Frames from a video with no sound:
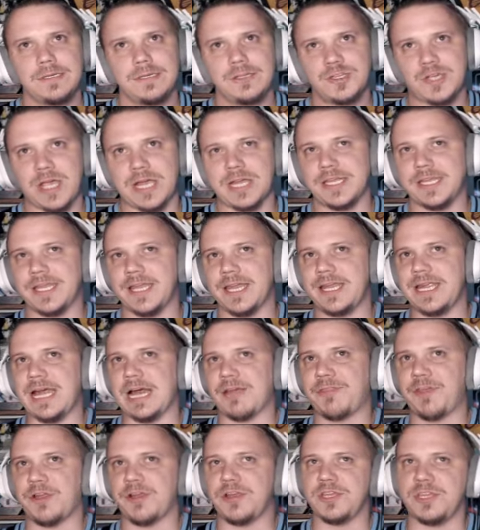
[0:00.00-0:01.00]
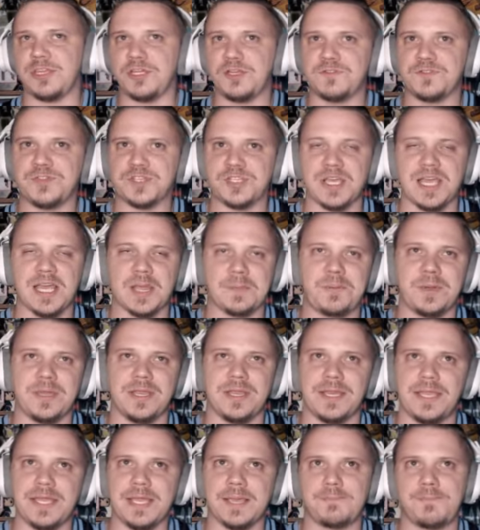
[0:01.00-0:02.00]
Tried to get it out there to Juszczyk, but
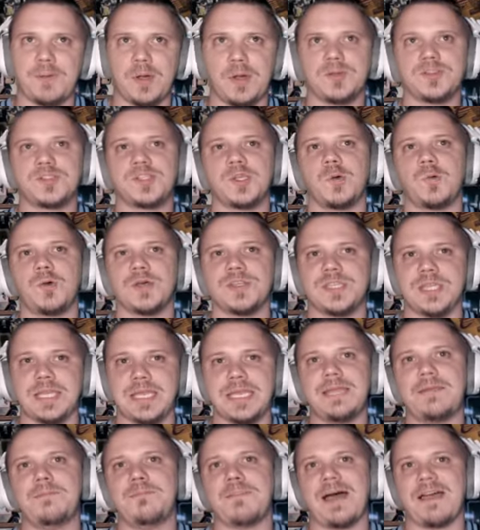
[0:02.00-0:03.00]
Nick Bosa was in